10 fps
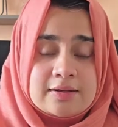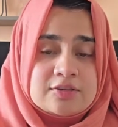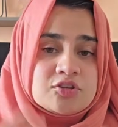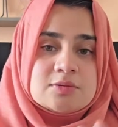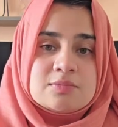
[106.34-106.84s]

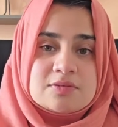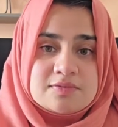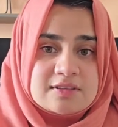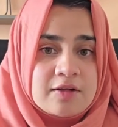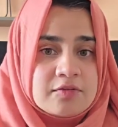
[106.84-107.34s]
in terms
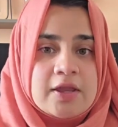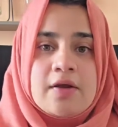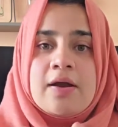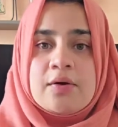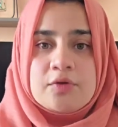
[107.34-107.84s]
of
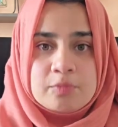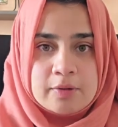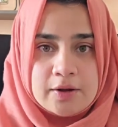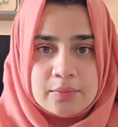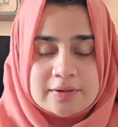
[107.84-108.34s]
self-care, how to
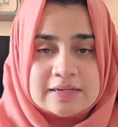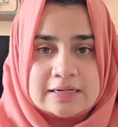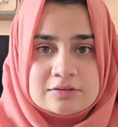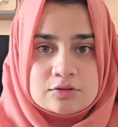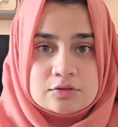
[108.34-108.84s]

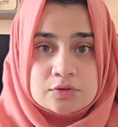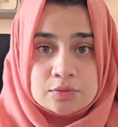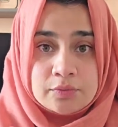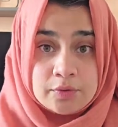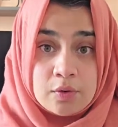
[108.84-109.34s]
prioritize,
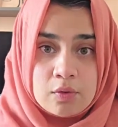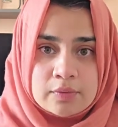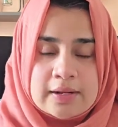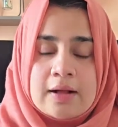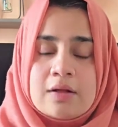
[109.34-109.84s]
you know, your
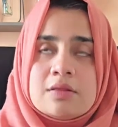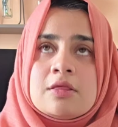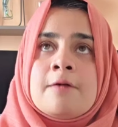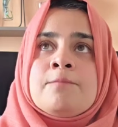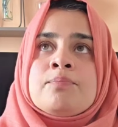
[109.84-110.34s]
own
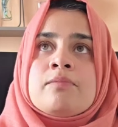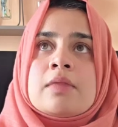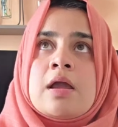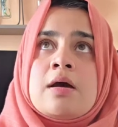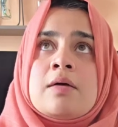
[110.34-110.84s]
health.
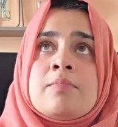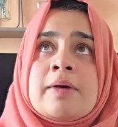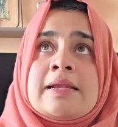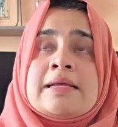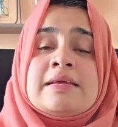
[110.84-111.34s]

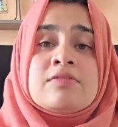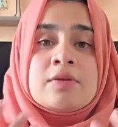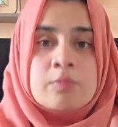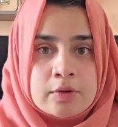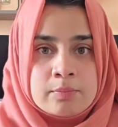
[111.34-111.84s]
But
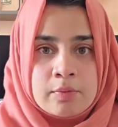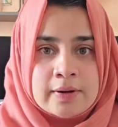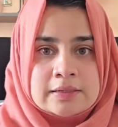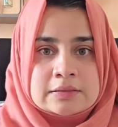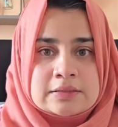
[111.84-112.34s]
even more
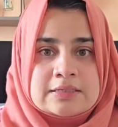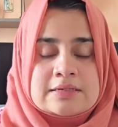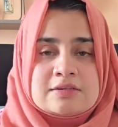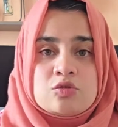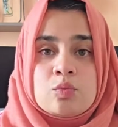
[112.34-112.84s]

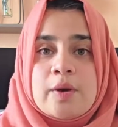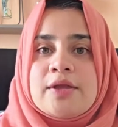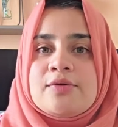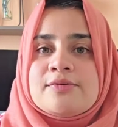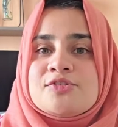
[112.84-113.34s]
importantly is
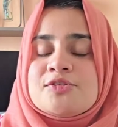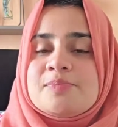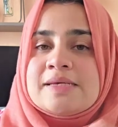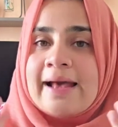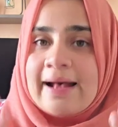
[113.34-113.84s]
what you
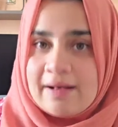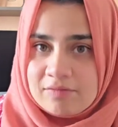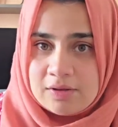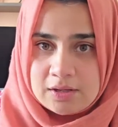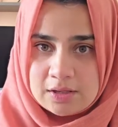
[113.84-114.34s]
should be
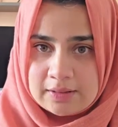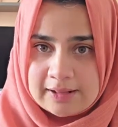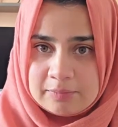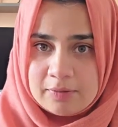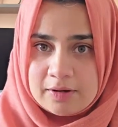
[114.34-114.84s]
having in
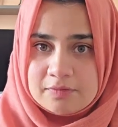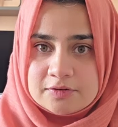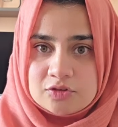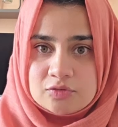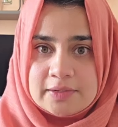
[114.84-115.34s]
that
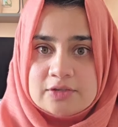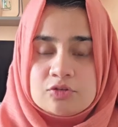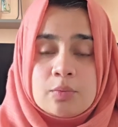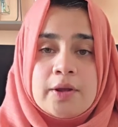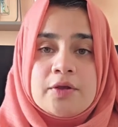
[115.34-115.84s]
breakfast, right?
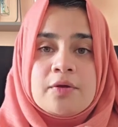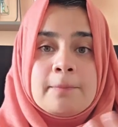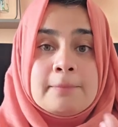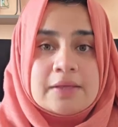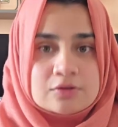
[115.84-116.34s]
So what your
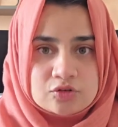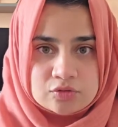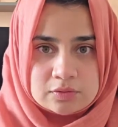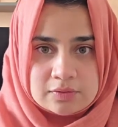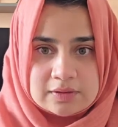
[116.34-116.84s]
meal
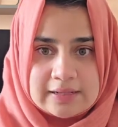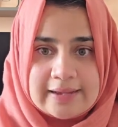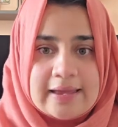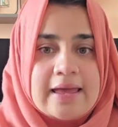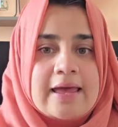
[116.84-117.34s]
should look
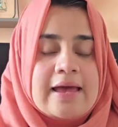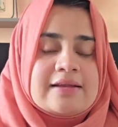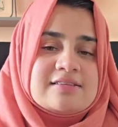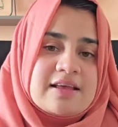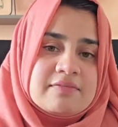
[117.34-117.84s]
like.
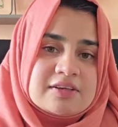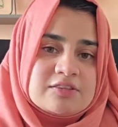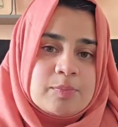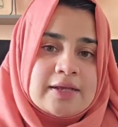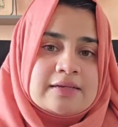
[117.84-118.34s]
And as I've
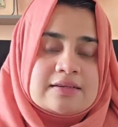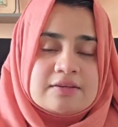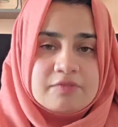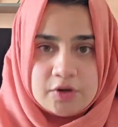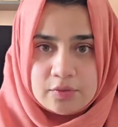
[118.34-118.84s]
explained
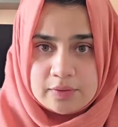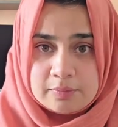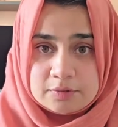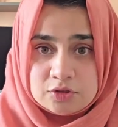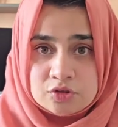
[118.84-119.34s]
in video
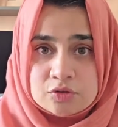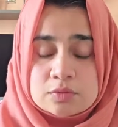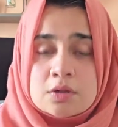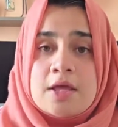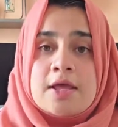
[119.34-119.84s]
number
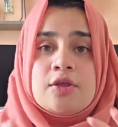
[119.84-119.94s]
two,